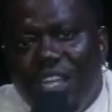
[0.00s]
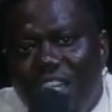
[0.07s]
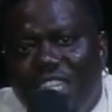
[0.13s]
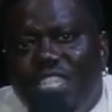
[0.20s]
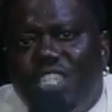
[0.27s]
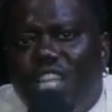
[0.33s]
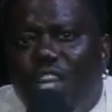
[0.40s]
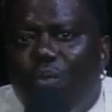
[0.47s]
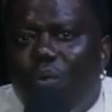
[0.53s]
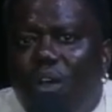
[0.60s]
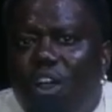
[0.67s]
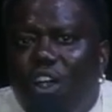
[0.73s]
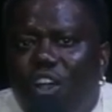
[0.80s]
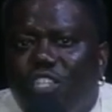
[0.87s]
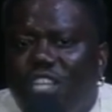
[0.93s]
to the
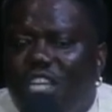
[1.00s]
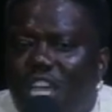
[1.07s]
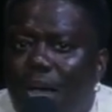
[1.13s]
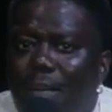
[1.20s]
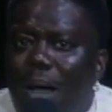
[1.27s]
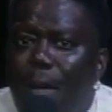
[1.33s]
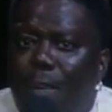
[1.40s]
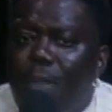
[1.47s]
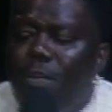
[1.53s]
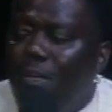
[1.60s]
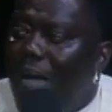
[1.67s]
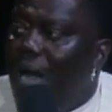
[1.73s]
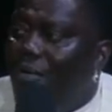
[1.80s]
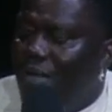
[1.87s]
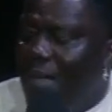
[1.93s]
words that come out of people's
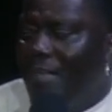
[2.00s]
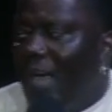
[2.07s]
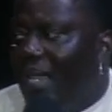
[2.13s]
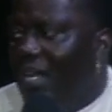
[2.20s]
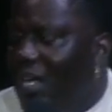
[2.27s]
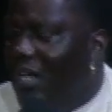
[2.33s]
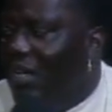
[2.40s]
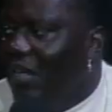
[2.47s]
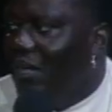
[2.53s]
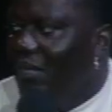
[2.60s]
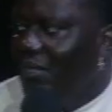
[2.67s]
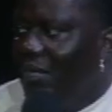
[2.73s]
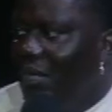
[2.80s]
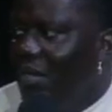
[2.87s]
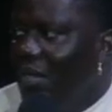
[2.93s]
mouth when they make love.
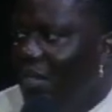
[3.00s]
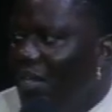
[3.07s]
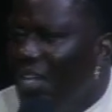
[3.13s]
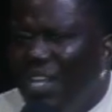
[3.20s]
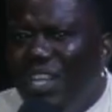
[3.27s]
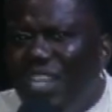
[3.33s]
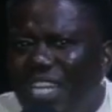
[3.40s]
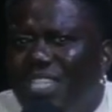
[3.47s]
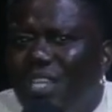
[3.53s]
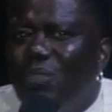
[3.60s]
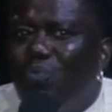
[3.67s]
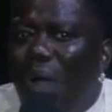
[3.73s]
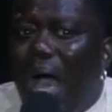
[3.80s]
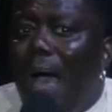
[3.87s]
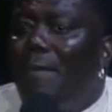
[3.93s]

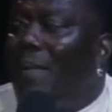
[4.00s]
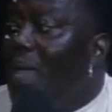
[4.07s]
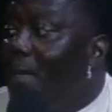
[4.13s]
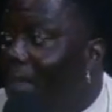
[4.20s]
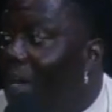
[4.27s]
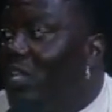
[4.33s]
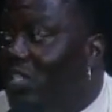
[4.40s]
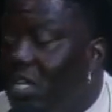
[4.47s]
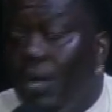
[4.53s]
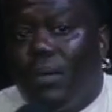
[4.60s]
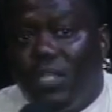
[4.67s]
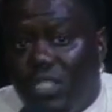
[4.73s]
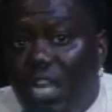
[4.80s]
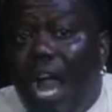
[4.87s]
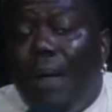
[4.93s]
Listen, I be busting up
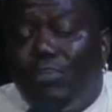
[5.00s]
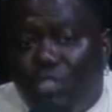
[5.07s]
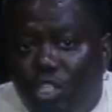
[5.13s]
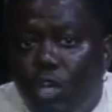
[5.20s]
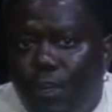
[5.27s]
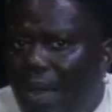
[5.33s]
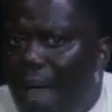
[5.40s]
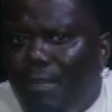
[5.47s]
because I'm stupid.